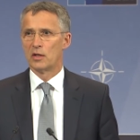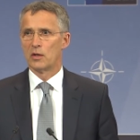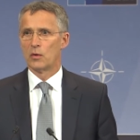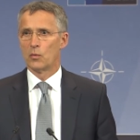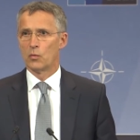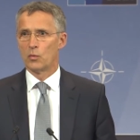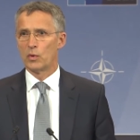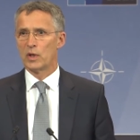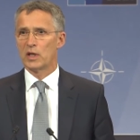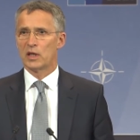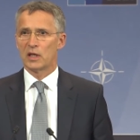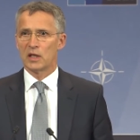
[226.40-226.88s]

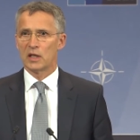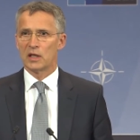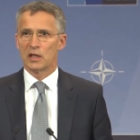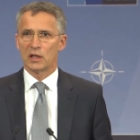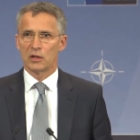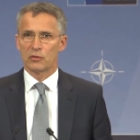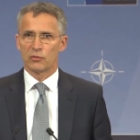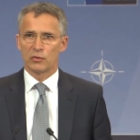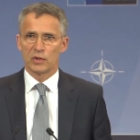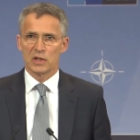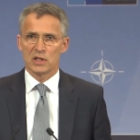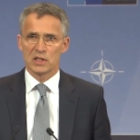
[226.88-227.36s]
With
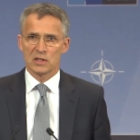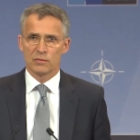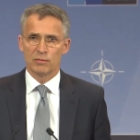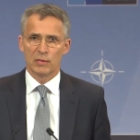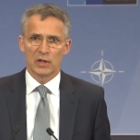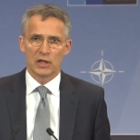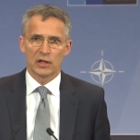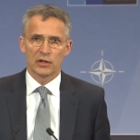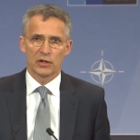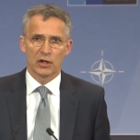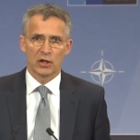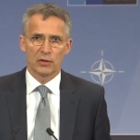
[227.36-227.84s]
increased
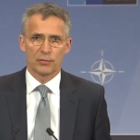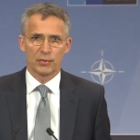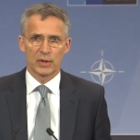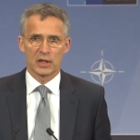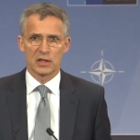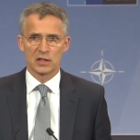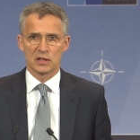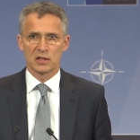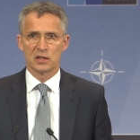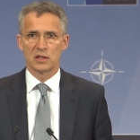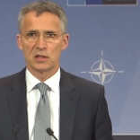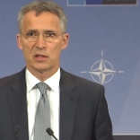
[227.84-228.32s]
military
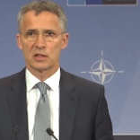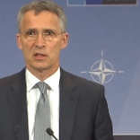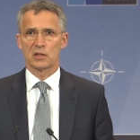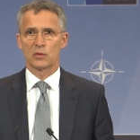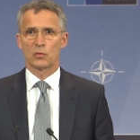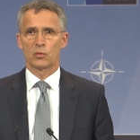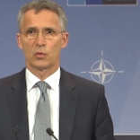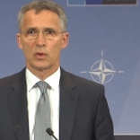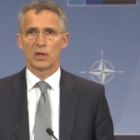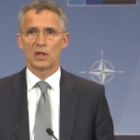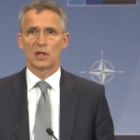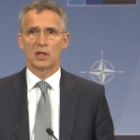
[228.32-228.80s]
presence,
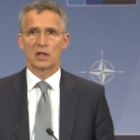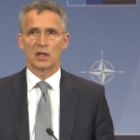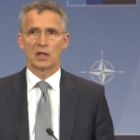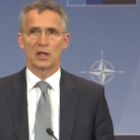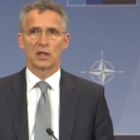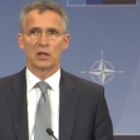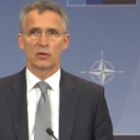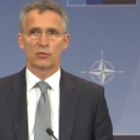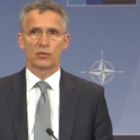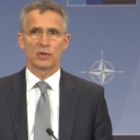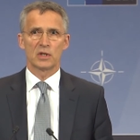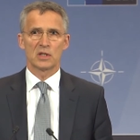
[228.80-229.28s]
with
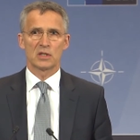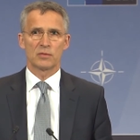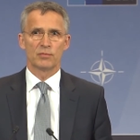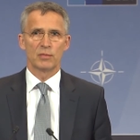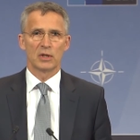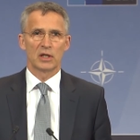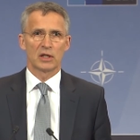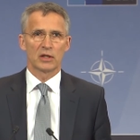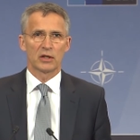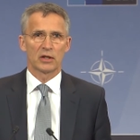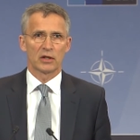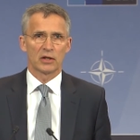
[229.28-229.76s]
increased
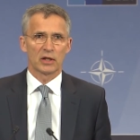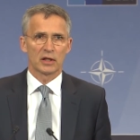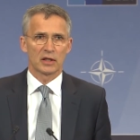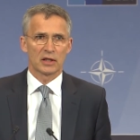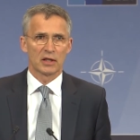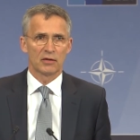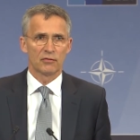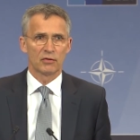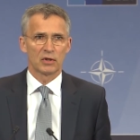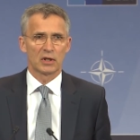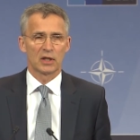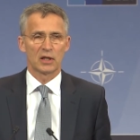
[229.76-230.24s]
military
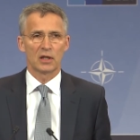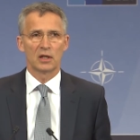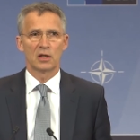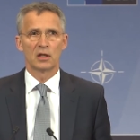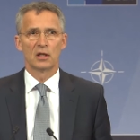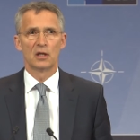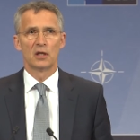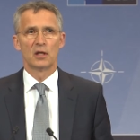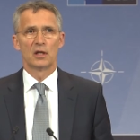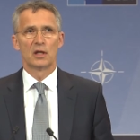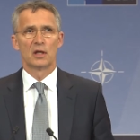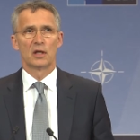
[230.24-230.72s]
activity,
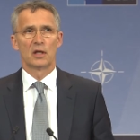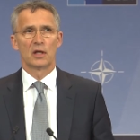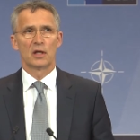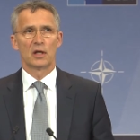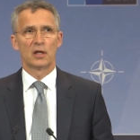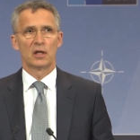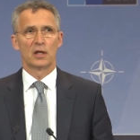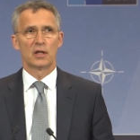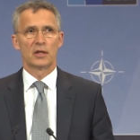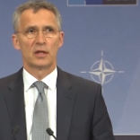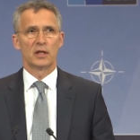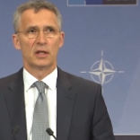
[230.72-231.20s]

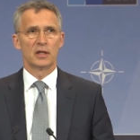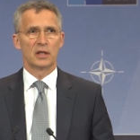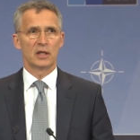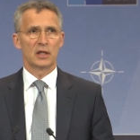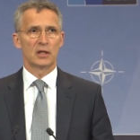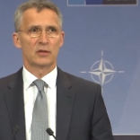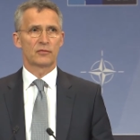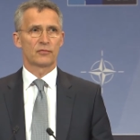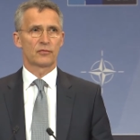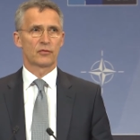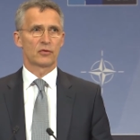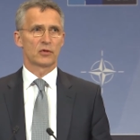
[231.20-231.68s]
the
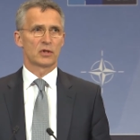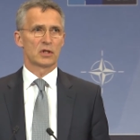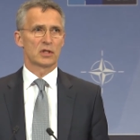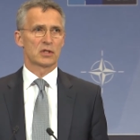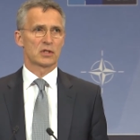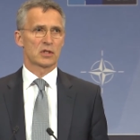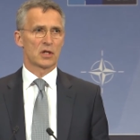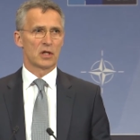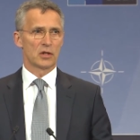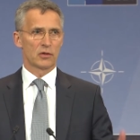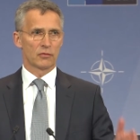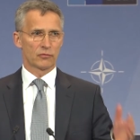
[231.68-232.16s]
need for this
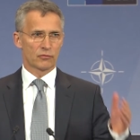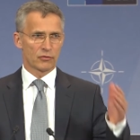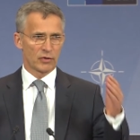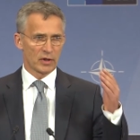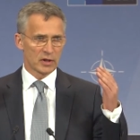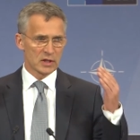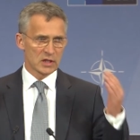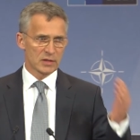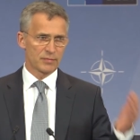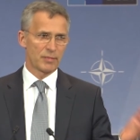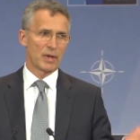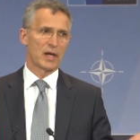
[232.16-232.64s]
kind of
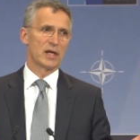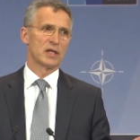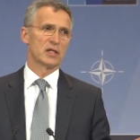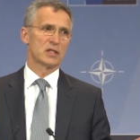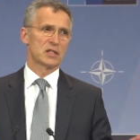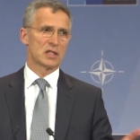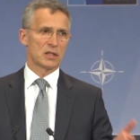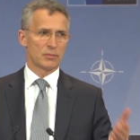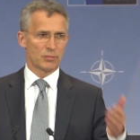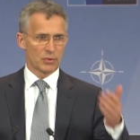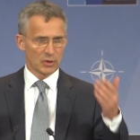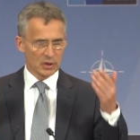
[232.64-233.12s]

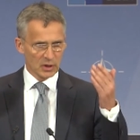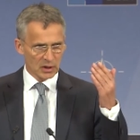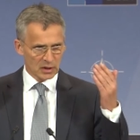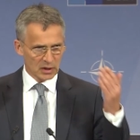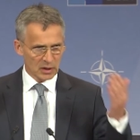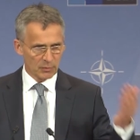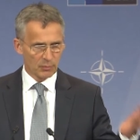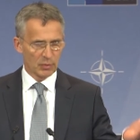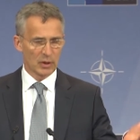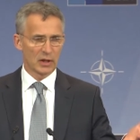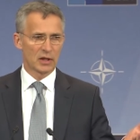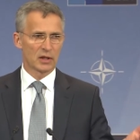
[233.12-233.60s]
transparency,
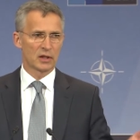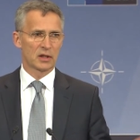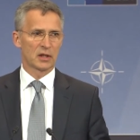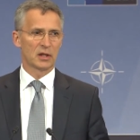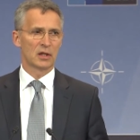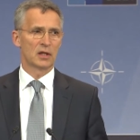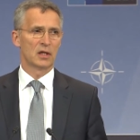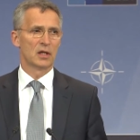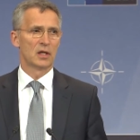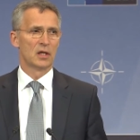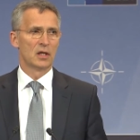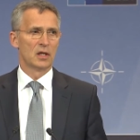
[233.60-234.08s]

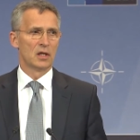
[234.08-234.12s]
predictability,